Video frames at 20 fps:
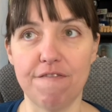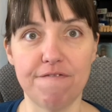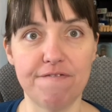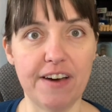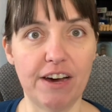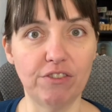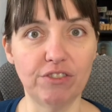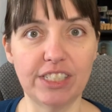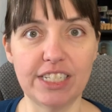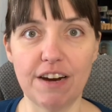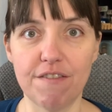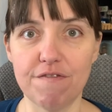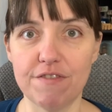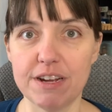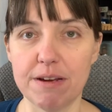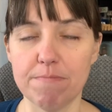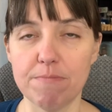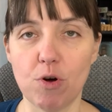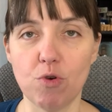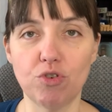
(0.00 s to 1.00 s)
felt every
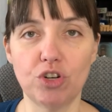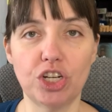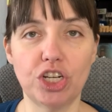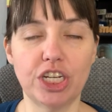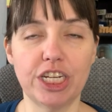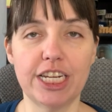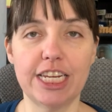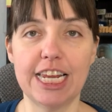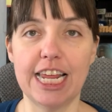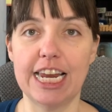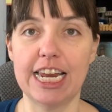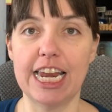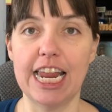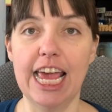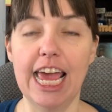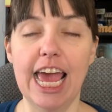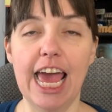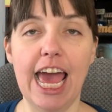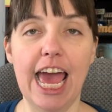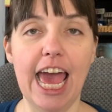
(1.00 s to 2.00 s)
emotion
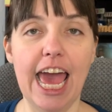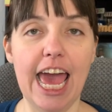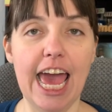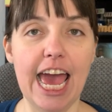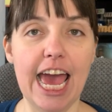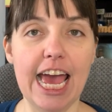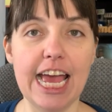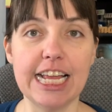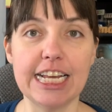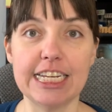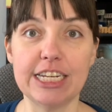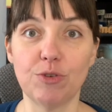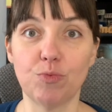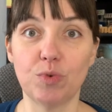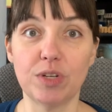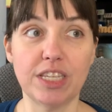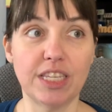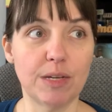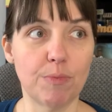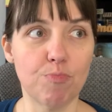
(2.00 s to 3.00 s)
and
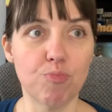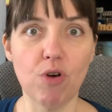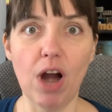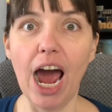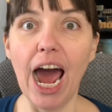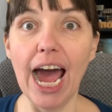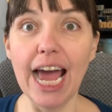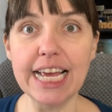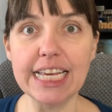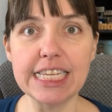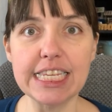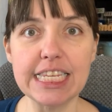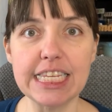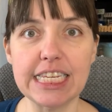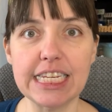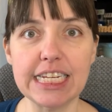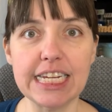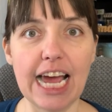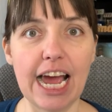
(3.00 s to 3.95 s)
was surprised